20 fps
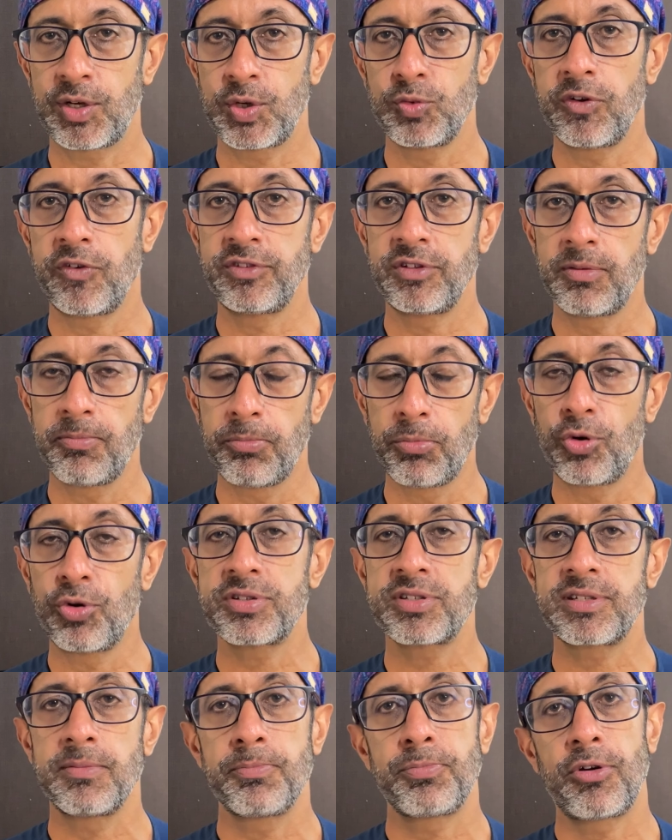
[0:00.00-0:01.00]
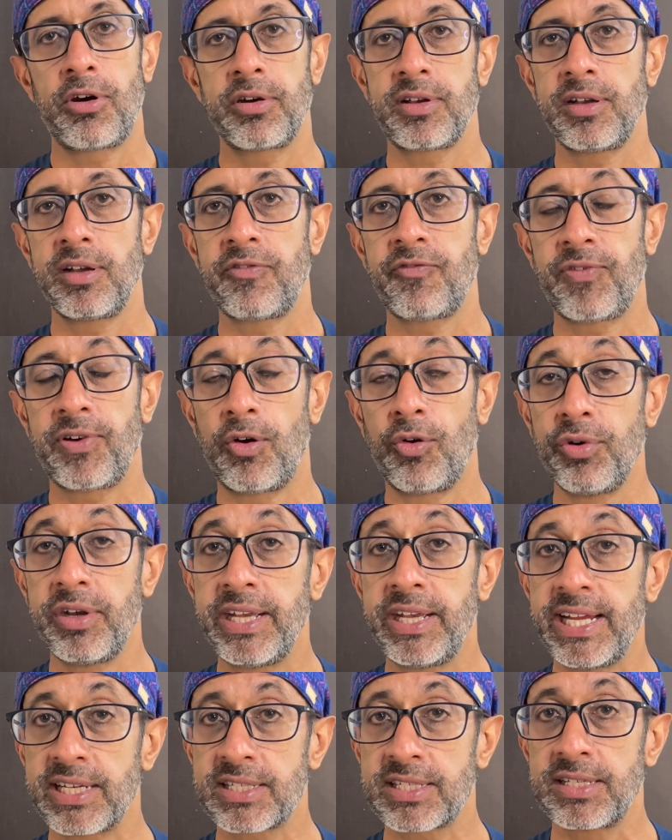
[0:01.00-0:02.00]
two of the most important
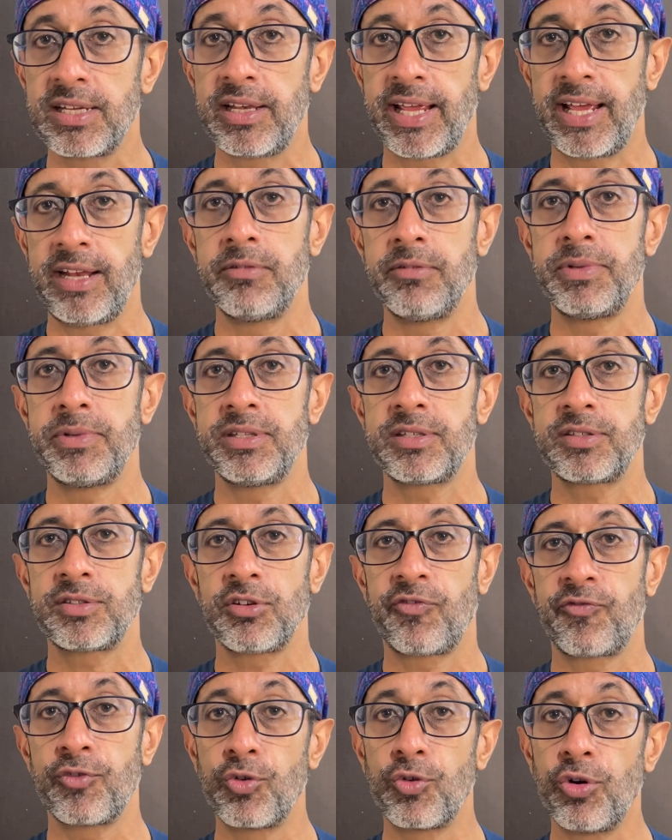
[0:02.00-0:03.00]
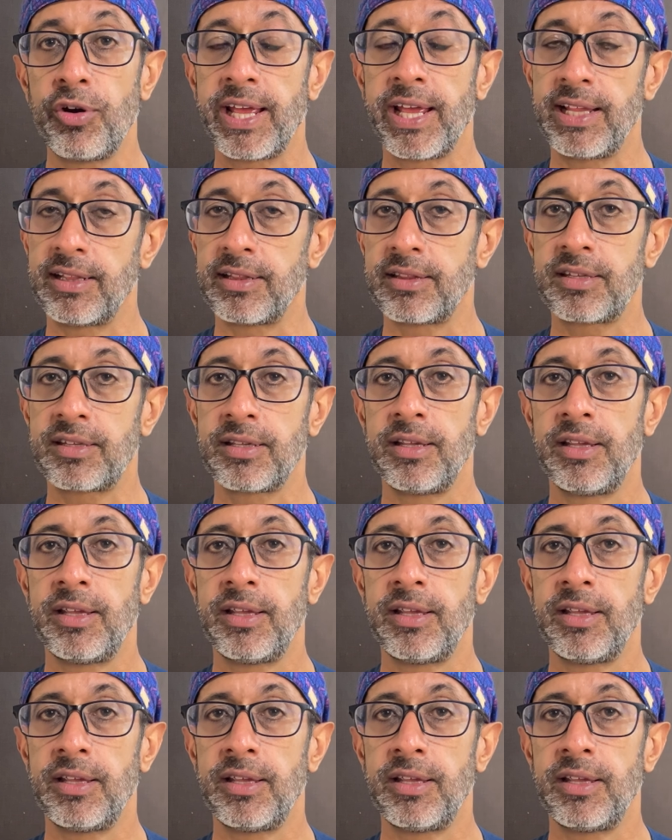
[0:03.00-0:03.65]
foundational elements of good health.